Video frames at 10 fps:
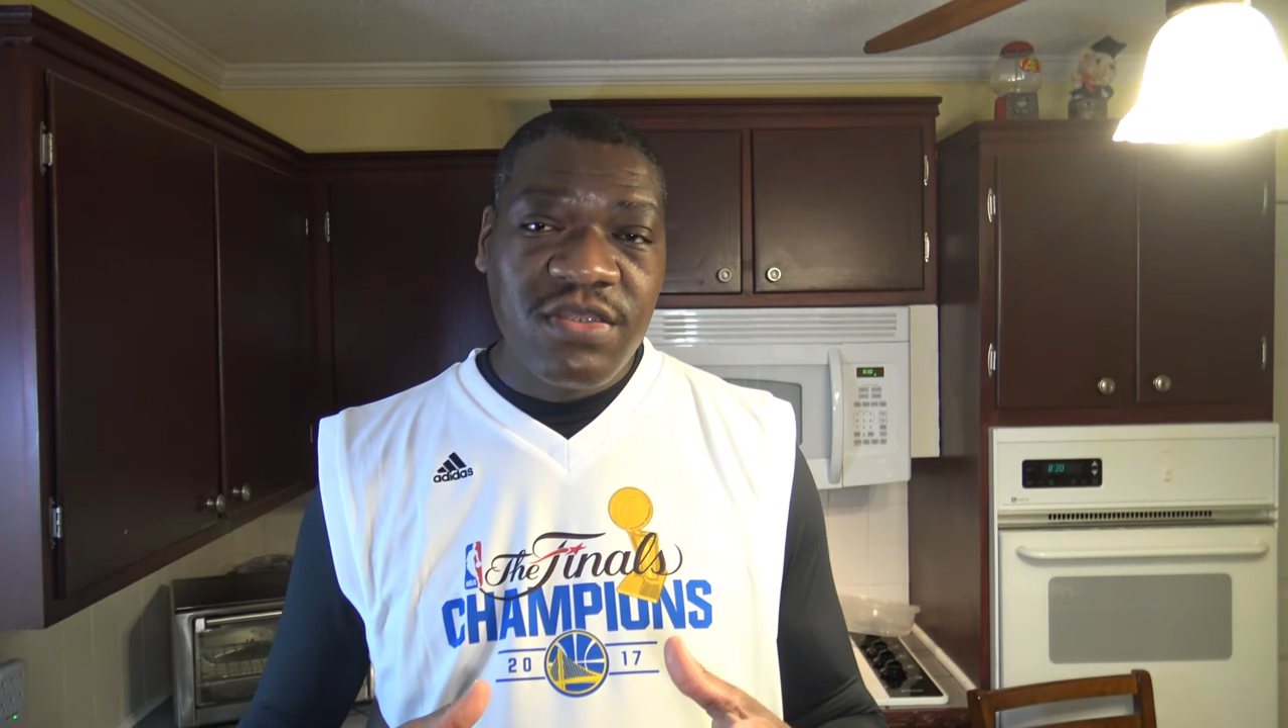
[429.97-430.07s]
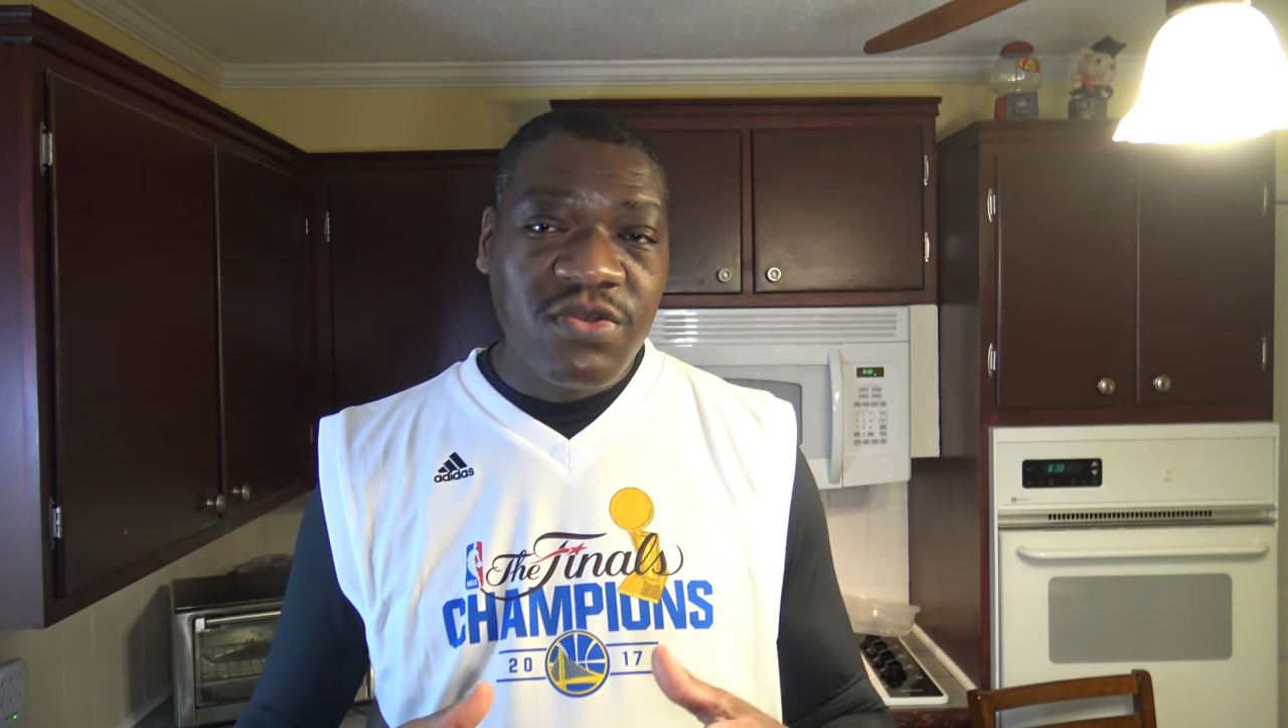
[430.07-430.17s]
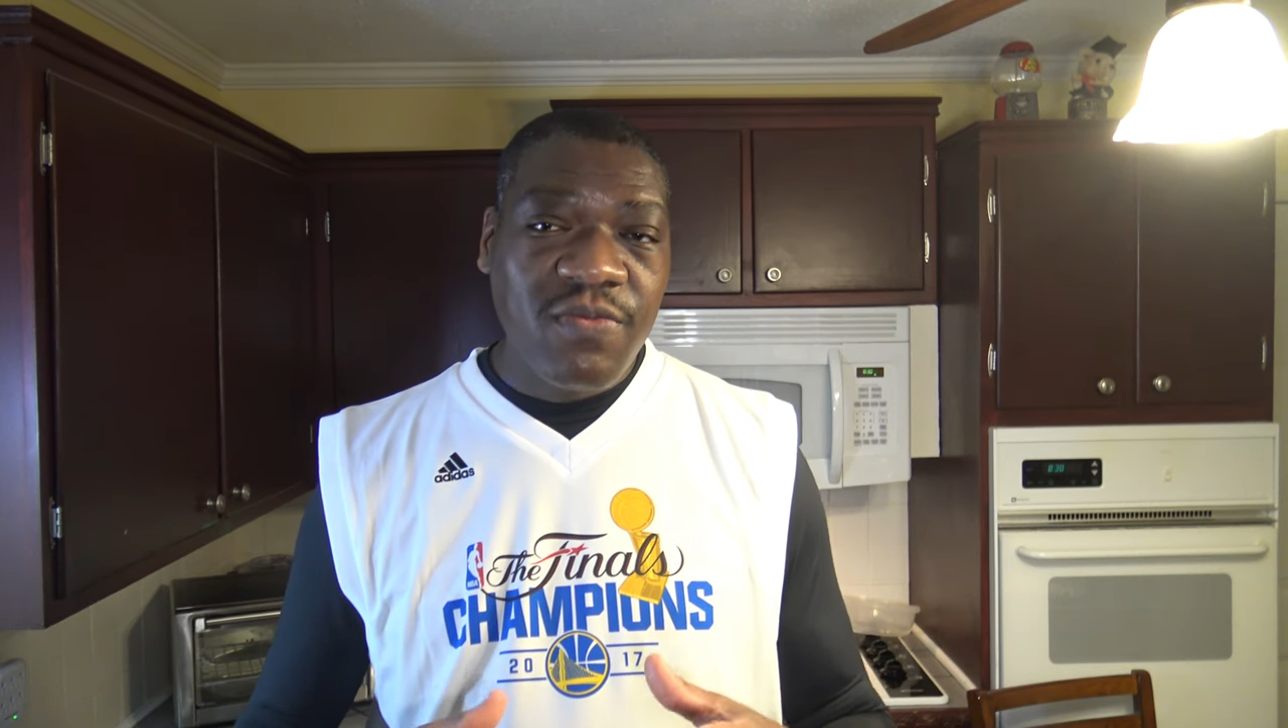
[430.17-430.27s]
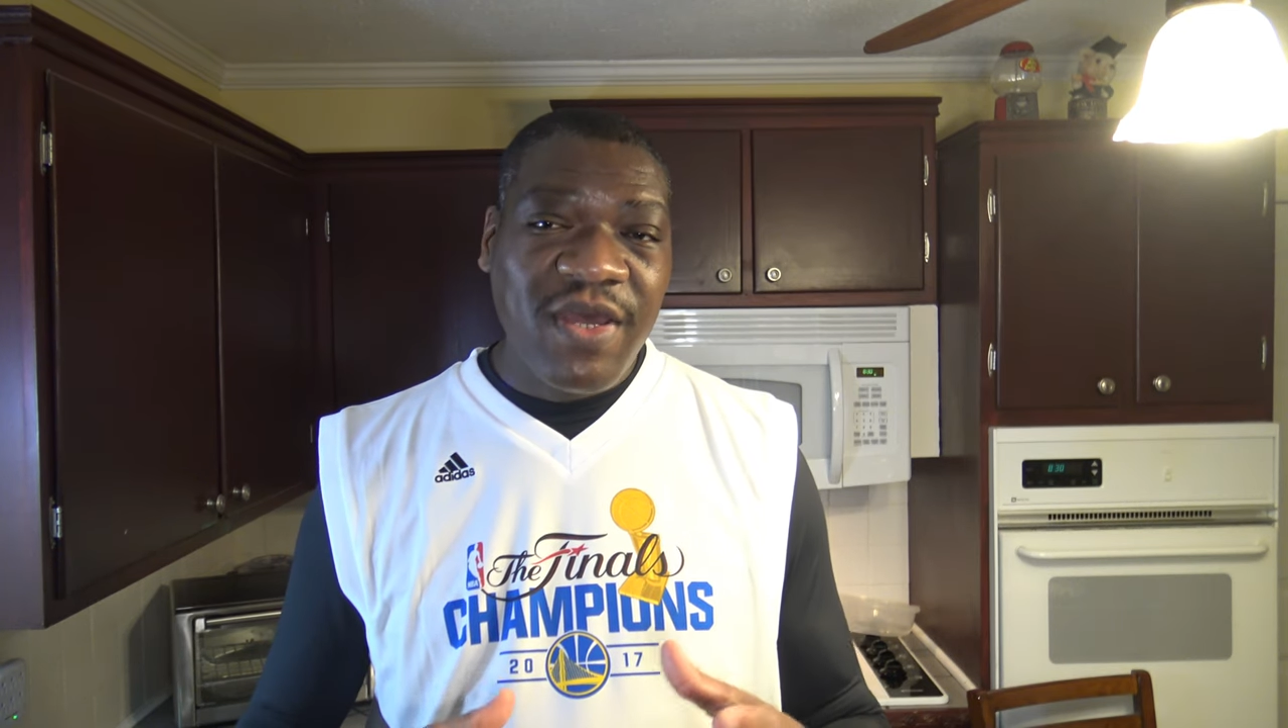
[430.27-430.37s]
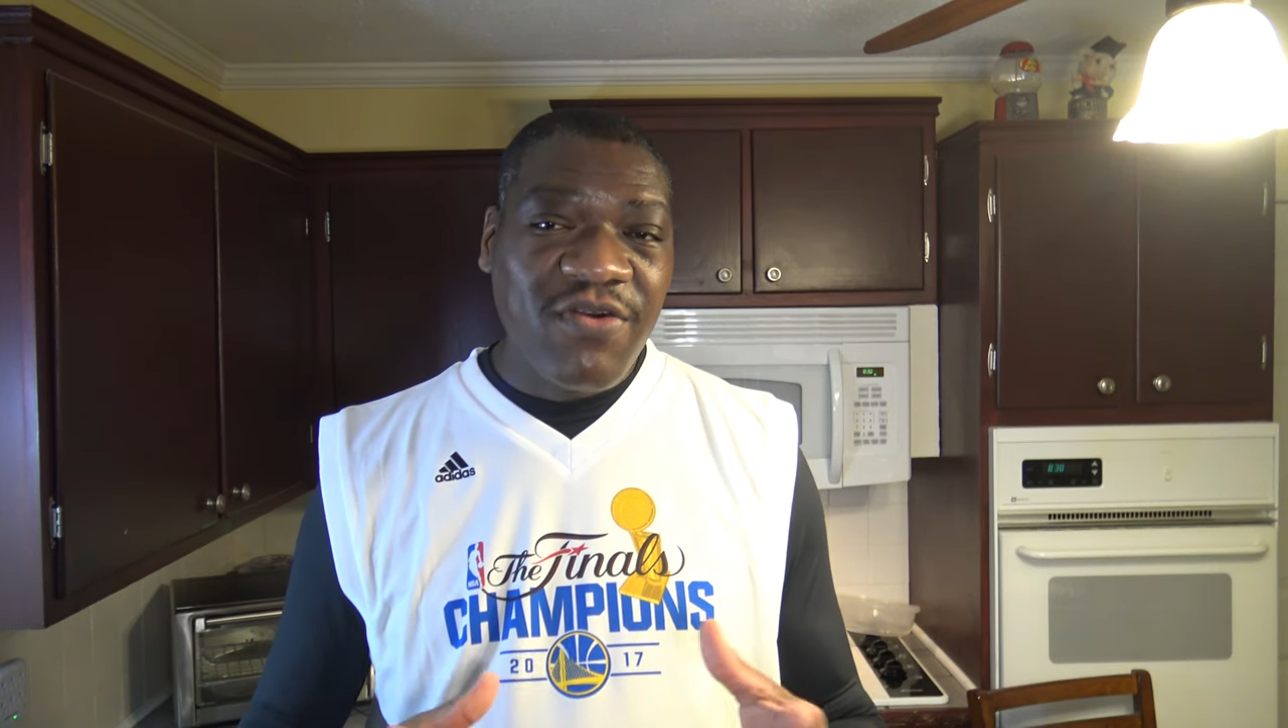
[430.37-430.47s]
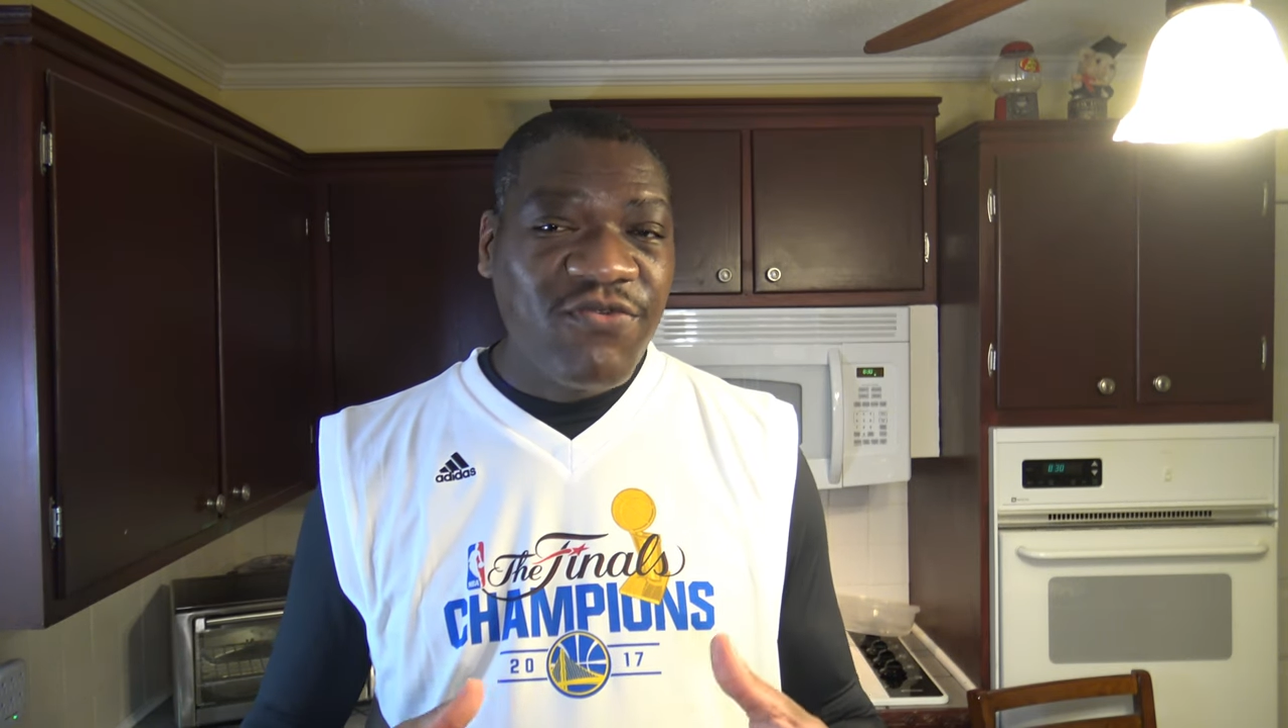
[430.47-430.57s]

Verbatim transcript: do about